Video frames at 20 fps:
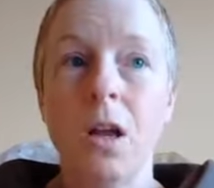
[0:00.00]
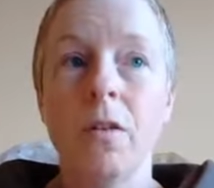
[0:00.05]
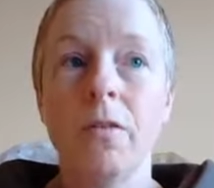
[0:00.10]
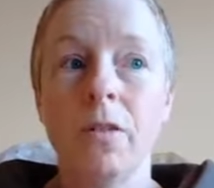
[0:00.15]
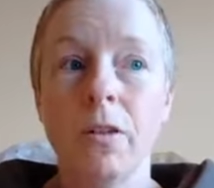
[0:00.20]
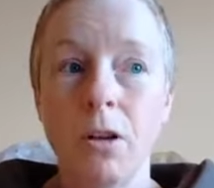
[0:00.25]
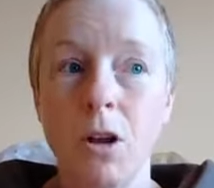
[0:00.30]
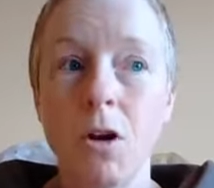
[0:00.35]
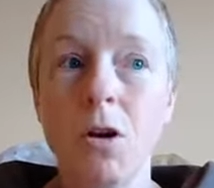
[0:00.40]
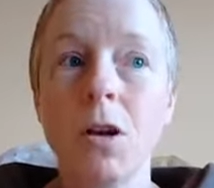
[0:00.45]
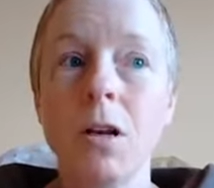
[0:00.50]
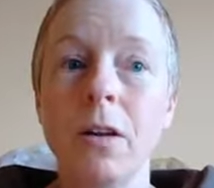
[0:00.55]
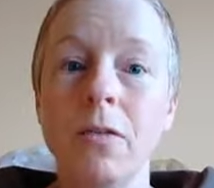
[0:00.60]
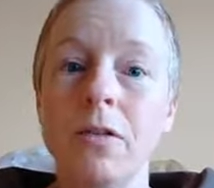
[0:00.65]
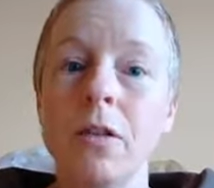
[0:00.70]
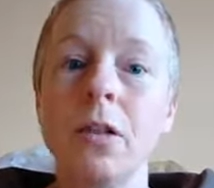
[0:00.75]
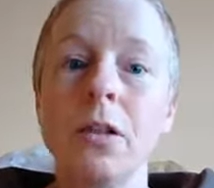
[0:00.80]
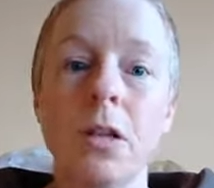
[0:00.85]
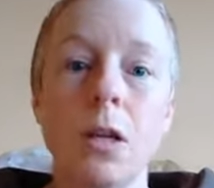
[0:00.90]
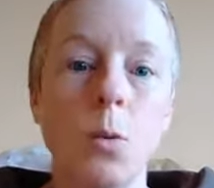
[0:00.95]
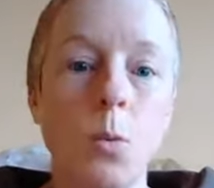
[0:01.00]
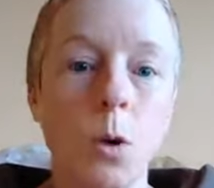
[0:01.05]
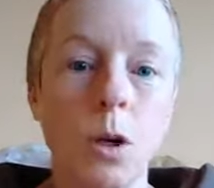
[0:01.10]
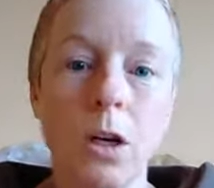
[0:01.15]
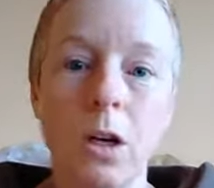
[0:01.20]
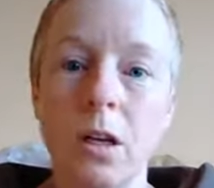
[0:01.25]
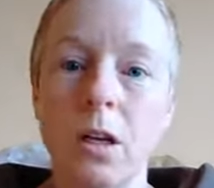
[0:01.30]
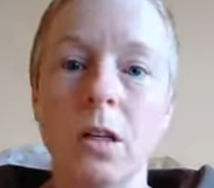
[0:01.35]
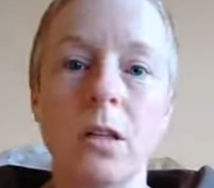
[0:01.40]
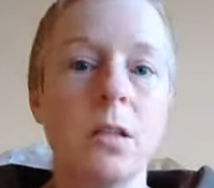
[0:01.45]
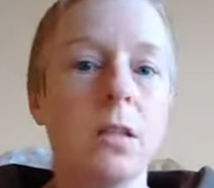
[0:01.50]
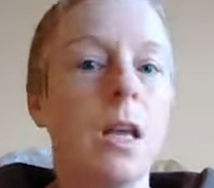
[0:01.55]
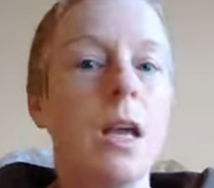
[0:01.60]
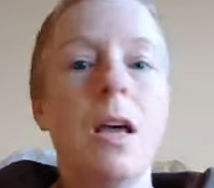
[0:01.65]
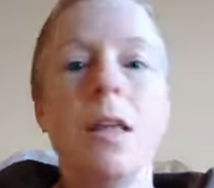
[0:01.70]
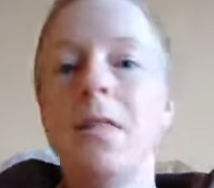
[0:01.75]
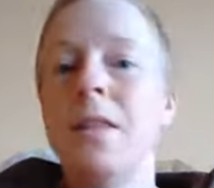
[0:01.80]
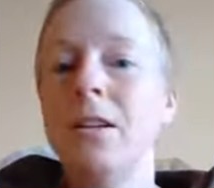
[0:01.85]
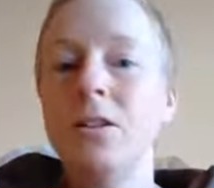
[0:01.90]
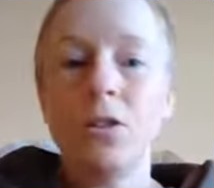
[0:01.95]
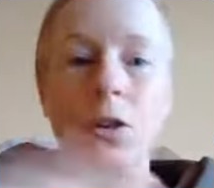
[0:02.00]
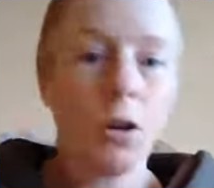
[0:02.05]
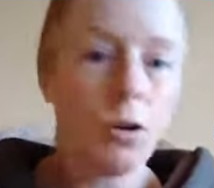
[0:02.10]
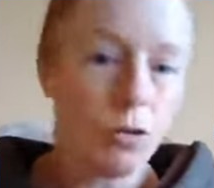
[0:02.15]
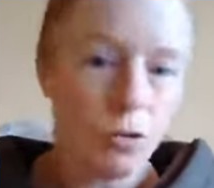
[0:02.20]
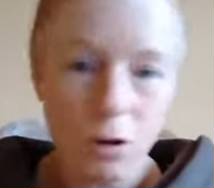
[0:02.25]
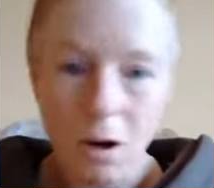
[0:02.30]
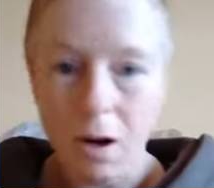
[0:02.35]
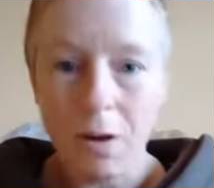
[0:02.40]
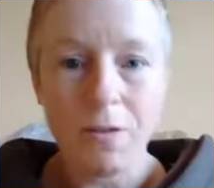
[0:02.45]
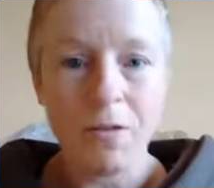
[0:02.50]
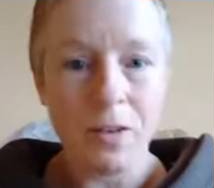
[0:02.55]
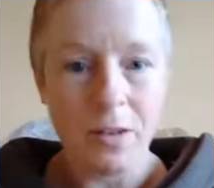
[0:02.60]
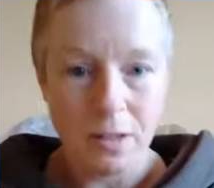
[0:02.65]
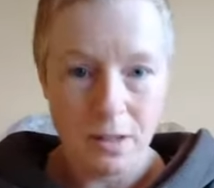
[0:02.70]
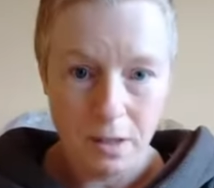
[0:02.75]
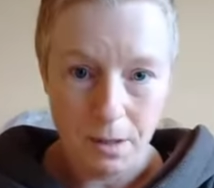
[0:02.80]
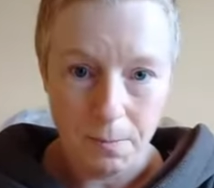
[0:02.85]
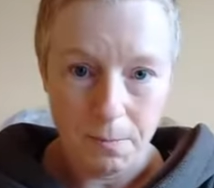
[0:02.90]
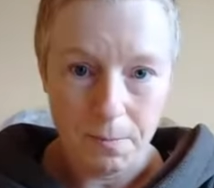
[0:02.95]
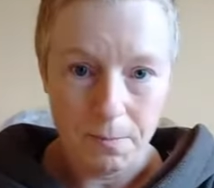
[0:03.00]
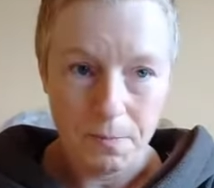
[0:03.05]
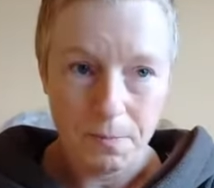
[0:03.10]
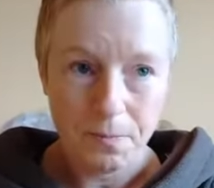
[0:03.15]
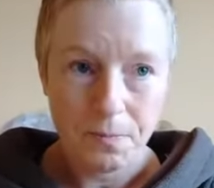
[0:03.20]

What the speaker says: for long enough to see what it is, then don't try to fix them.